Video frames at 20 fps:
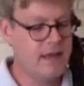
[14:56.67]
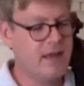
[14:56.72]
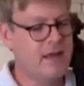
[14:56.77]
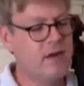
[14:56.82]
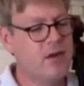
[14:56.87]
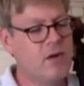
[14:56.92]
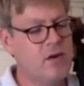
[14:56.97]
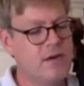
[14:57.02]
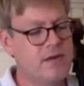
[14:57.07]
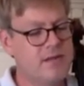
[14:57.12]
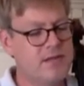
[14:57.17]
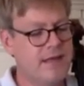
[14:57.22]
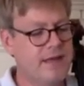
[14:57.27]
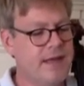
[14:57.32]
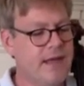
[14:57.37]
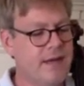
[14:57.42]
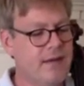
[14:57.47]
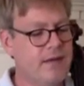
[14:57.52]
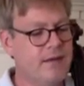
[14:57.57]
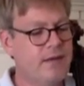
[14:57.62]
Kind of hard to
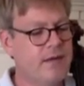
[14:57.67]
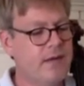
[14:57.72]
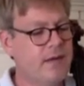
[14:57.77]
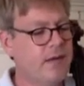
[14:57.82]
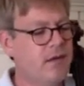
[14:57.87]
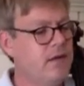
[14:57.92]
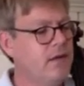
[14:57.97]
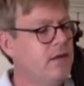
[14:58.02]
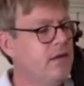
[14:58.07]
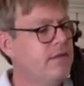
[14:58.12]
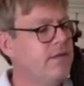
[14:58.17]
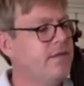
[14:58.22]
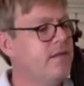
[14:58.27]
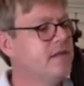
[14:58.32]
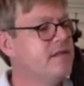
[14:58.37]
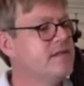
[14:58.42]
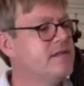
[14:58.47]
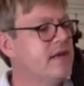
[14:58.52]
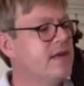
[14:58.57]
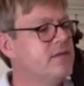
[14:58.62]
get
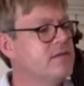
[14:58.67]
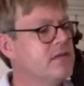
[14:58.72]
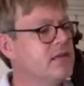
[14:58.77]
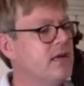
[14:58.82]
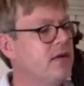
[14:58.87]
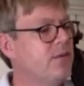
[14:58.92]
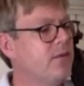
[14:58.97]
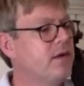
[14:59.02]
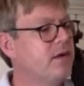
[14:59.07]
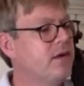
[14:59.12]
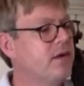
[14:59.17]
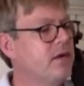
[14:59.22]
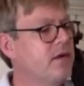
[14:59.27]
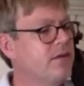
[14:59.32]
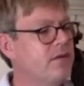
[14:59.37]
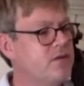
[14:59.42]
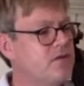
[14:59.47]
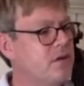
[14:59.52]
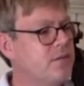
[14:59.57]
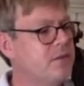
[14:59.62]
the sounds that I wanted
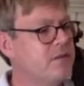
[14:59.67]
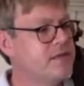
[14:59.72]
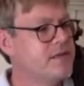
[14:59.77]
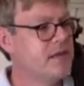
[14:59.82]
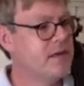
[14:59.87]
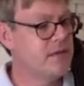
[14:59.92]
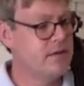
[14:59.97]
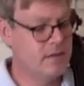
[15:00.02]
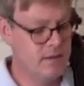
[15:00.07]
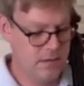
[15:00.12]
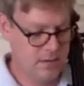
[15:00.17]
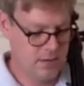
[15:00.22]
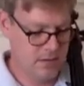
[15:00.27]
on the treble side.